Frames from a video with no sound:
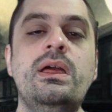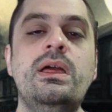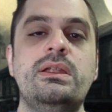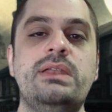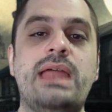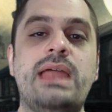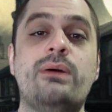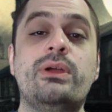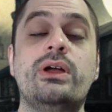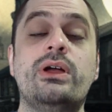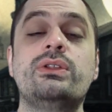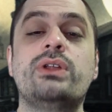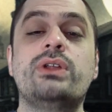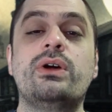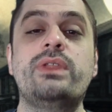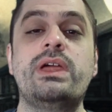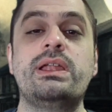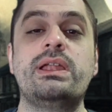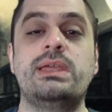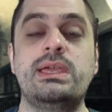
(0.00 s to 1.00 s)
Now, we all know
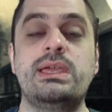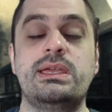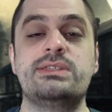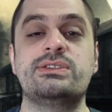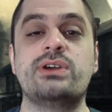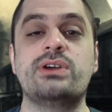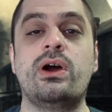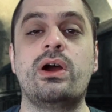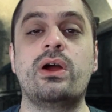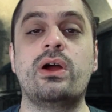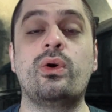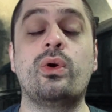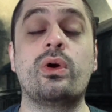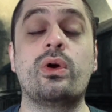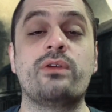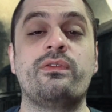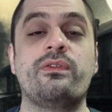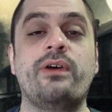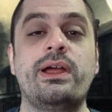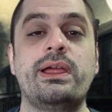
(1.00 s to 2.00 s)
that kids are
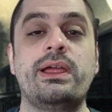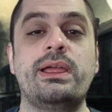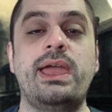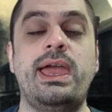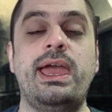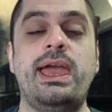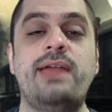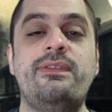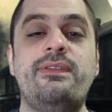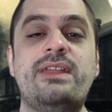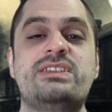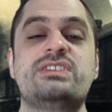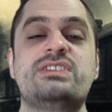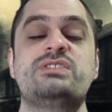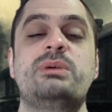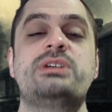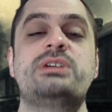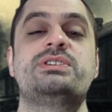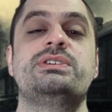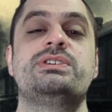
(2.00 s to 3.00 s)
horrifying, and that's
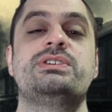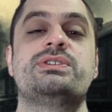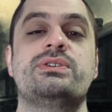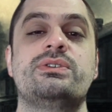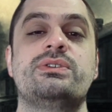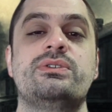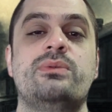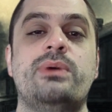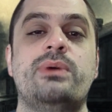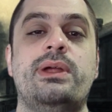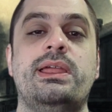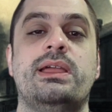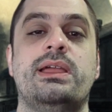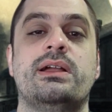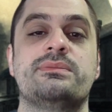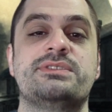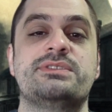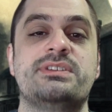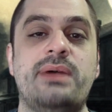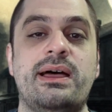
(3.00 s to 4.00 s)
especially true when it
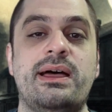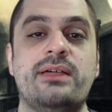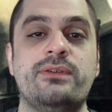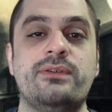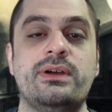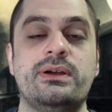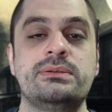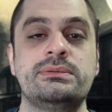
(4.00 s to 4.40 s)
comes to Malifaux.